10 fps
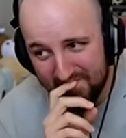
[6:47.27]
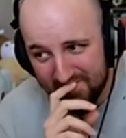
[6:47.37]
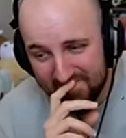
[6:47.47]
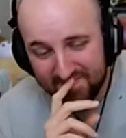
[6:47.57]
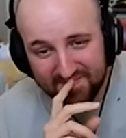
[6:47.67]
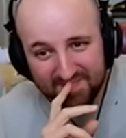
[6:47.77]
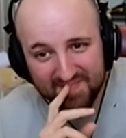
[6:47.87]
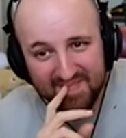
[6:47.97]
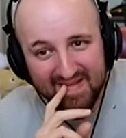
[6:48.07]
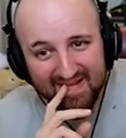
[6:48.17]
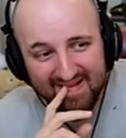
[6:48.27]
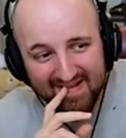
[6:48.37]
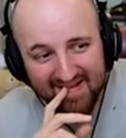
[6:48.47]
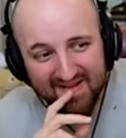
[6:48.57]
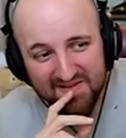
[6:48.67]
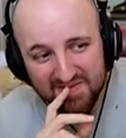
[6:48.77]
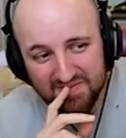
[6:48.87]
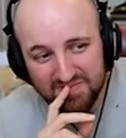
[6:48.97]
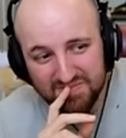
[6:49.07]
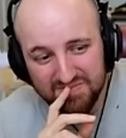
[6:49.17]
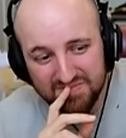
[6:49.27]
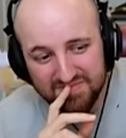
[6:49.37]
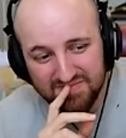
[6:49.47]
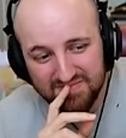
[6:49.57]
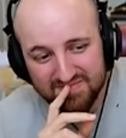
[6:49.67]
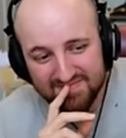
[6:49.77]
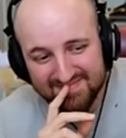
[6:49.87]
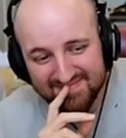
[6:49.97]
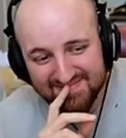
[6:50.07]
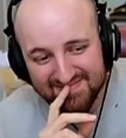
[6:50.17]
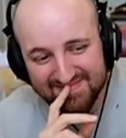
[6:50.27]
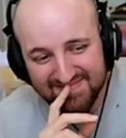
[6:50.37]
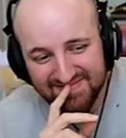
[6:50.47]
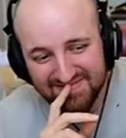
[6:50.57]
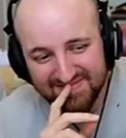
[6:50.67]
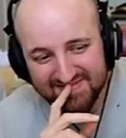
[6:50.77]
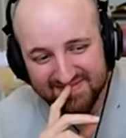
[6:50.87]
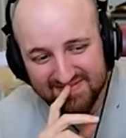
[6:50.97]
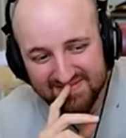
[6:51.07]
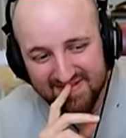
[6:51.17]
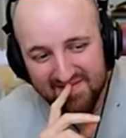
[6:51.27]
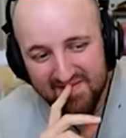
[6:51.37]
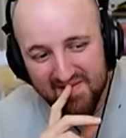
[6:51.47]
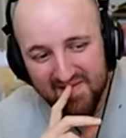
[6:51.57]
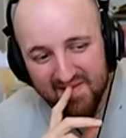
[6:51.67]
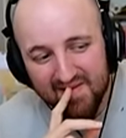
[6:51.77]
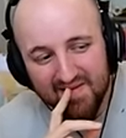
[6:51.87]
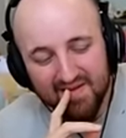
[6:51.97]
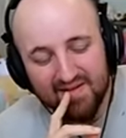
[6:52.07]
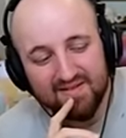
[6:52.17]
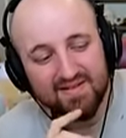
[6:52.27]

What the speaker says: [no speech]